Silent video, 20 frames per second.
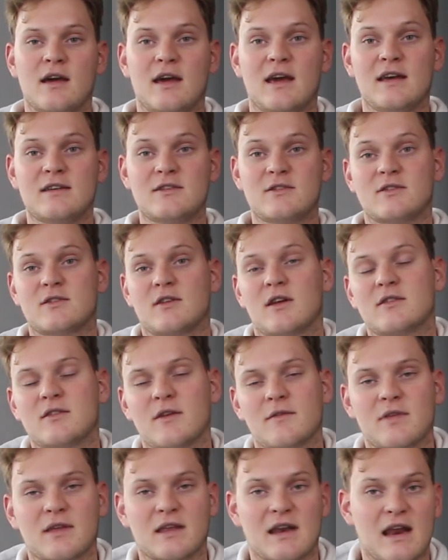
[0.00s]
It's just not
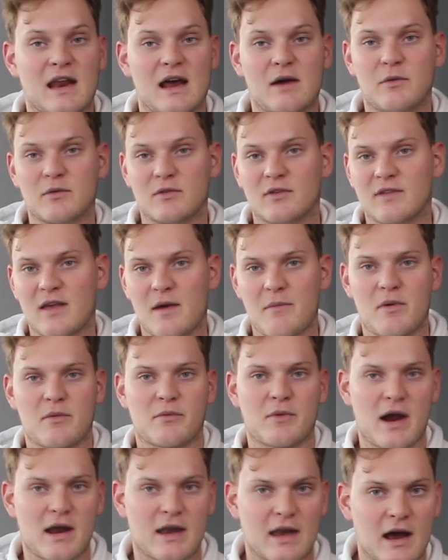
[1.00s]
something that I want to tap in
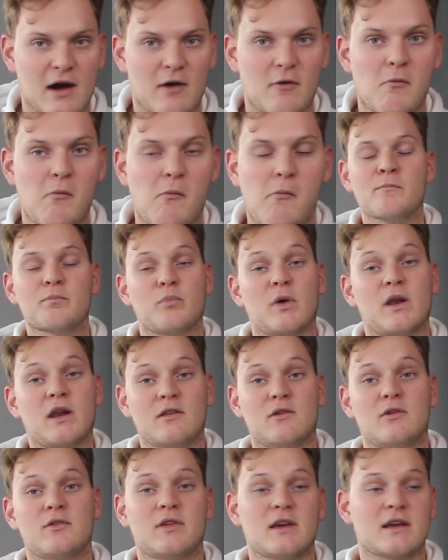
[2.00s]
right now. But I
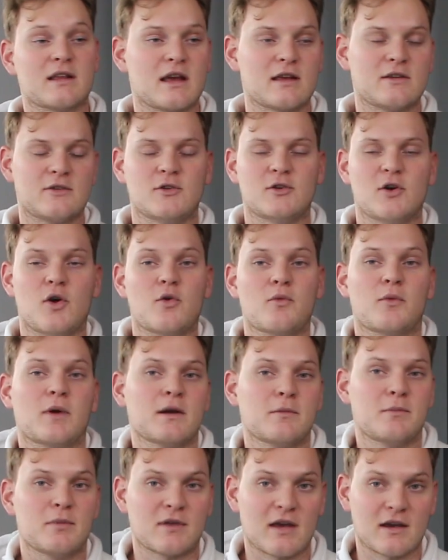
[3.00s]
do think that showing where
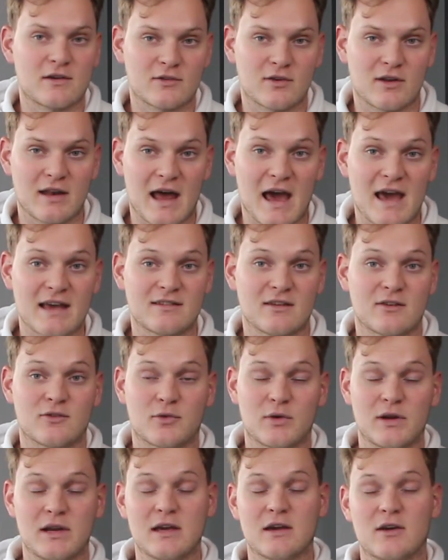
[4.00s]
the potential lies is
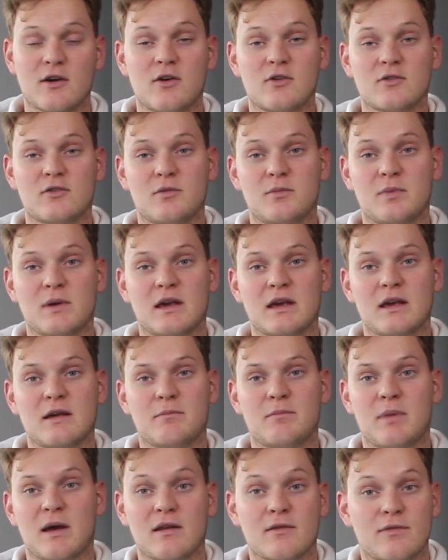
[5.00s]
really going to be
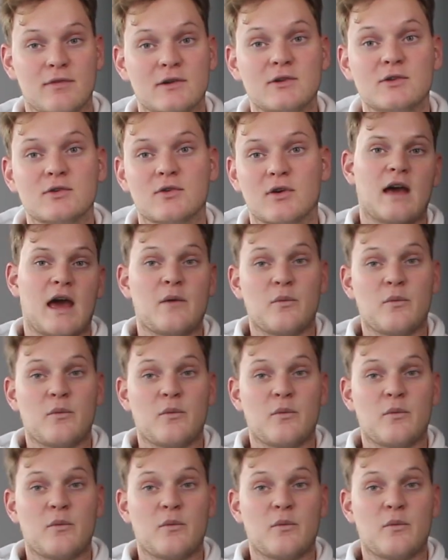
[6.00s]
beneficial.